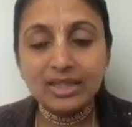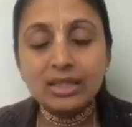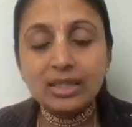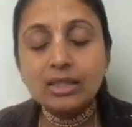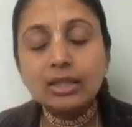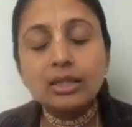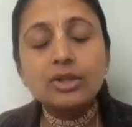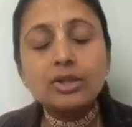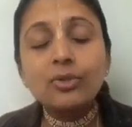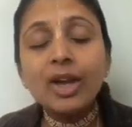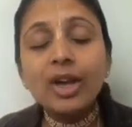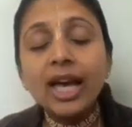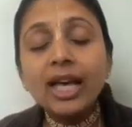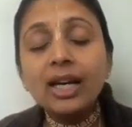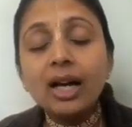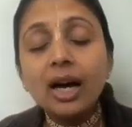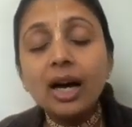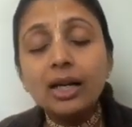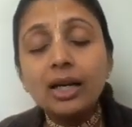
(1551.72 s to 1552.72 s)
This is
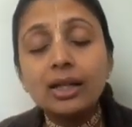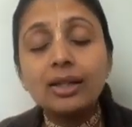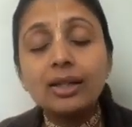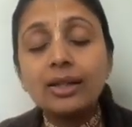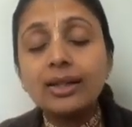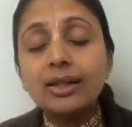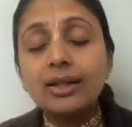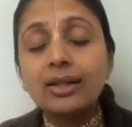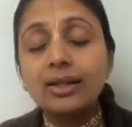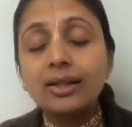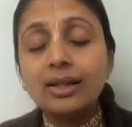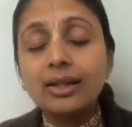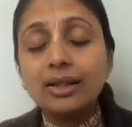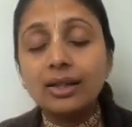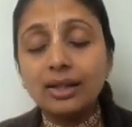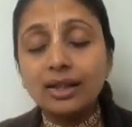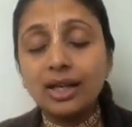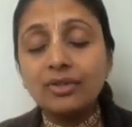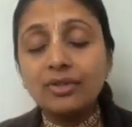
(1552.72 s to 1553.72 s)
where our
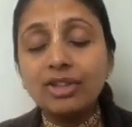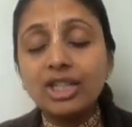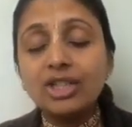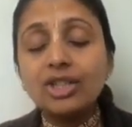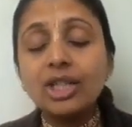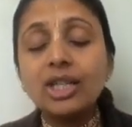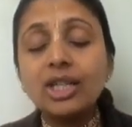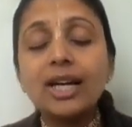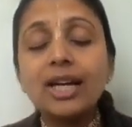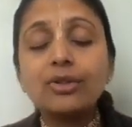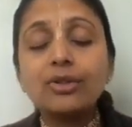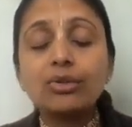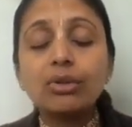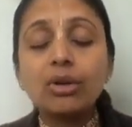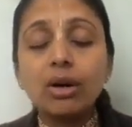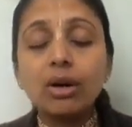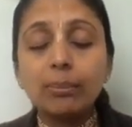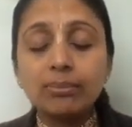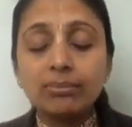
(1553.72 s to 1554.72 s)
conviction has to
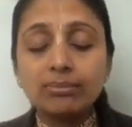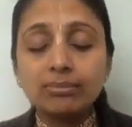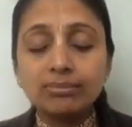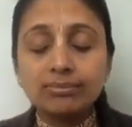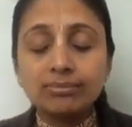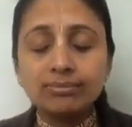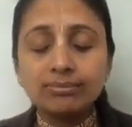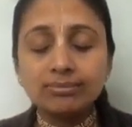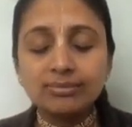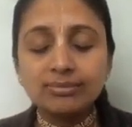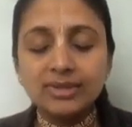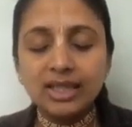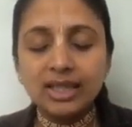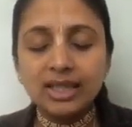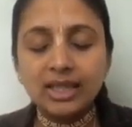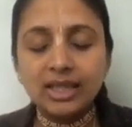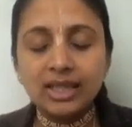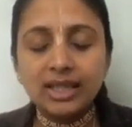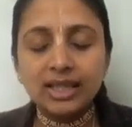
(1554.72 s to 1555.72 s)
come.
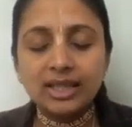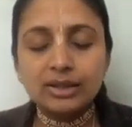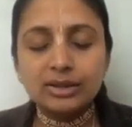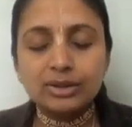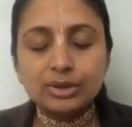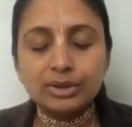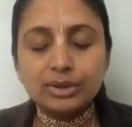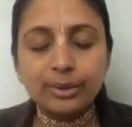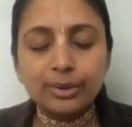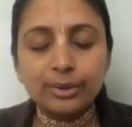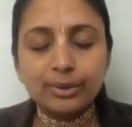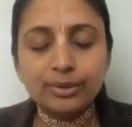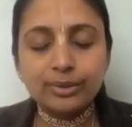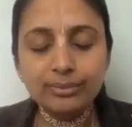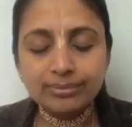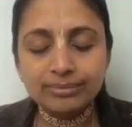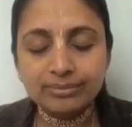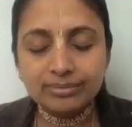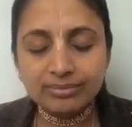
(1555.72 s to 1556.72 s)

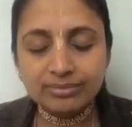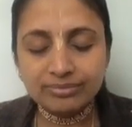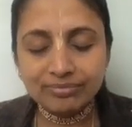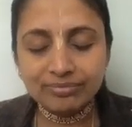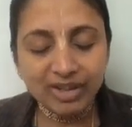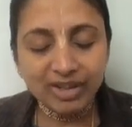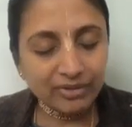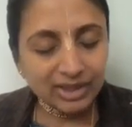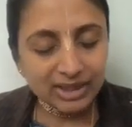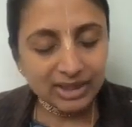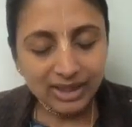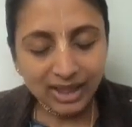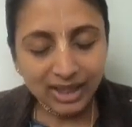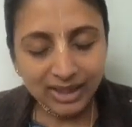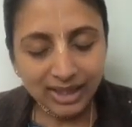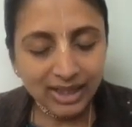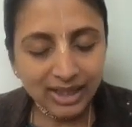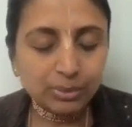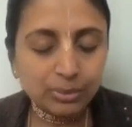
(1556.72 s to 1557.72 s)
So
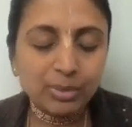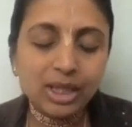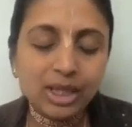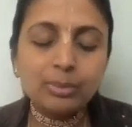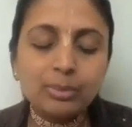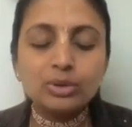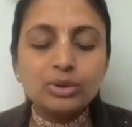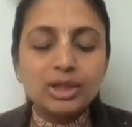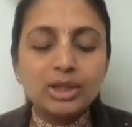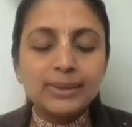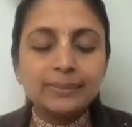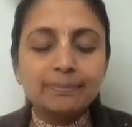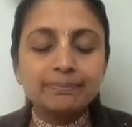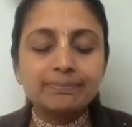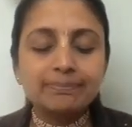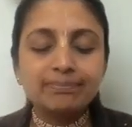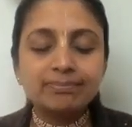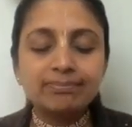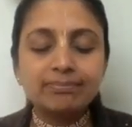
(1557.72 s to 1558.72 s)
Vyavasayatmika Buddhi.
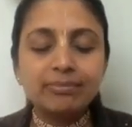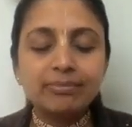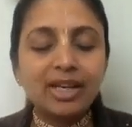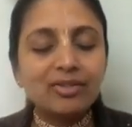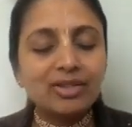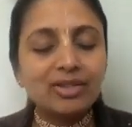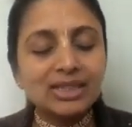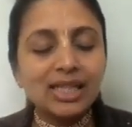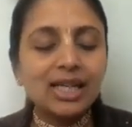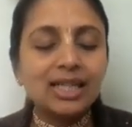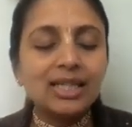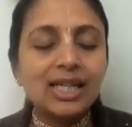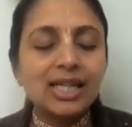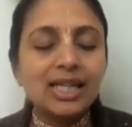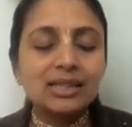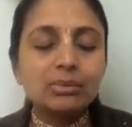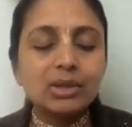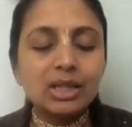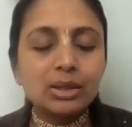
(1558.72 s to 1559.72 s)

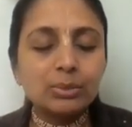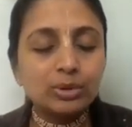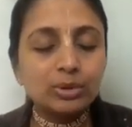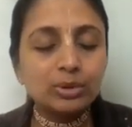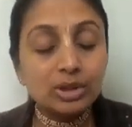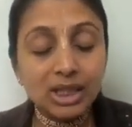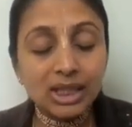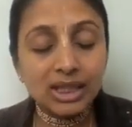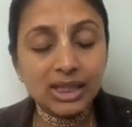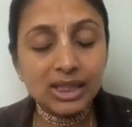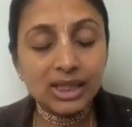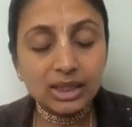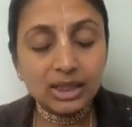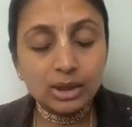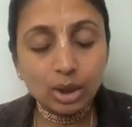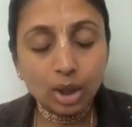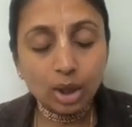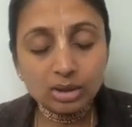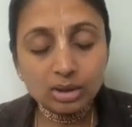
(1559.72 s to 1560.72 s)
Vyavasayatmika Buddhi
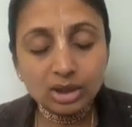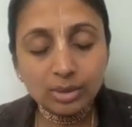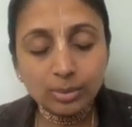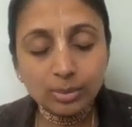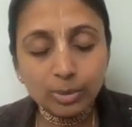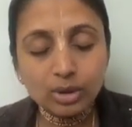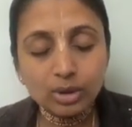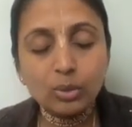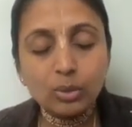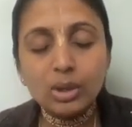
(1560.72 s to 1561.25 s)
talks about